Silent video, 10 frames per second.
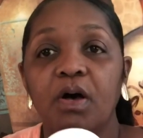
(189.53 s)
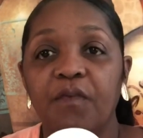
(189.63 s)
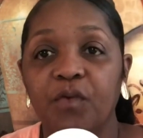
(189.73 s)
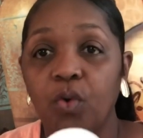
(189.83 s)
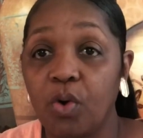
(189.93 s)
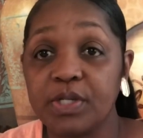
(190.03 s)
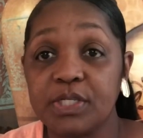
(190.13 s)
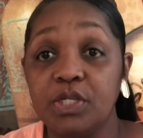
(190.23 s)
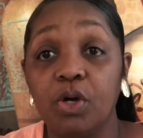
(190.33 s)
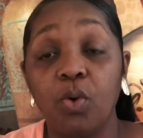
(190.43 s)
Of
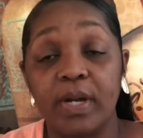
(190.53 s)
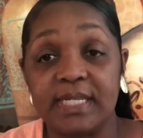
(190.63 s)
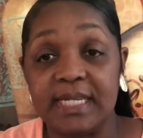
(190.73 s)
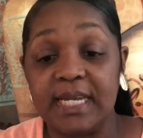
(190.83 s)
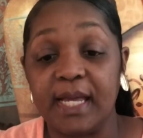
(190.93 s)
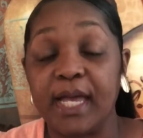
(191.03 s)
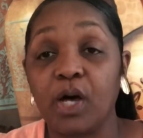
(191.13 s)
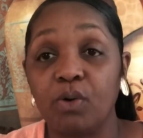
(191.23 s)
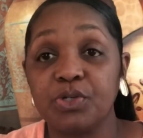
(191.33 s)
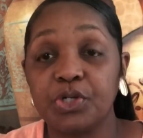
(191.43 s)
course, you're going to need a
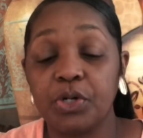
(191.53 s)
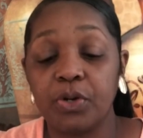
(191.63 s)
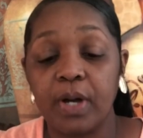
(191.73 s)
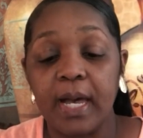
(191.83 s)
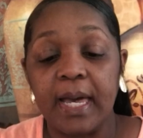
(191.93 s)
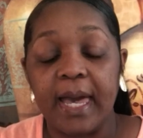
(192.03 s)
coaster,